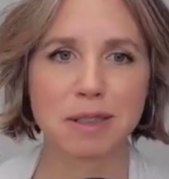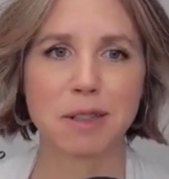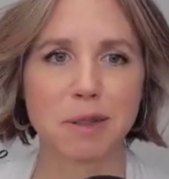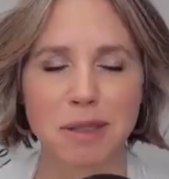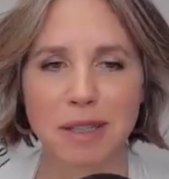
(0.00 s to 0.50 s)

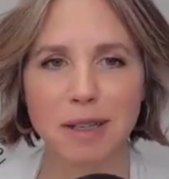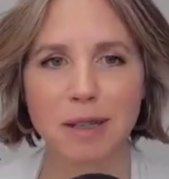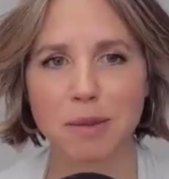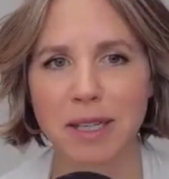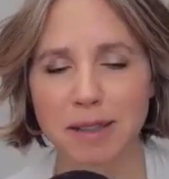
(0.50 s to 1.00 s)
go get on
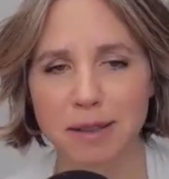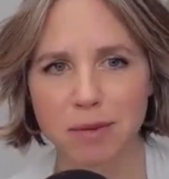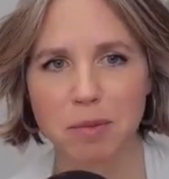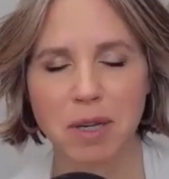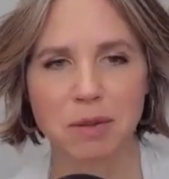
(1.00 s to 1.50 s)
the wait
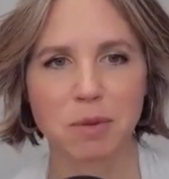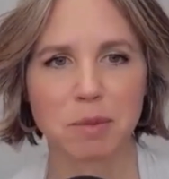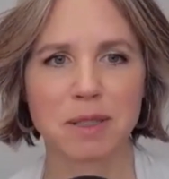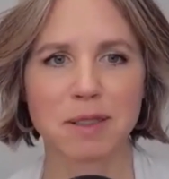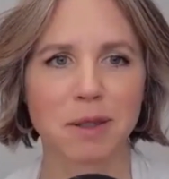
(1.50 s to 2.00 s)
list for
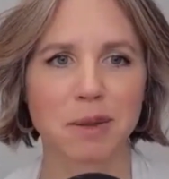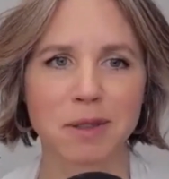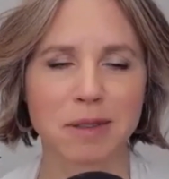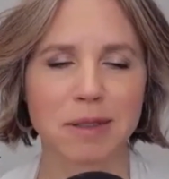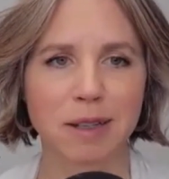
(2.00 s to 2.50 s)

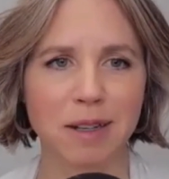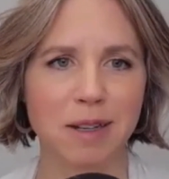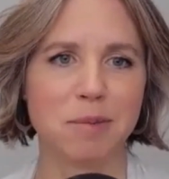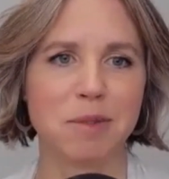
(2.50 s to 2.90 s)
mindfulparentingcourse.com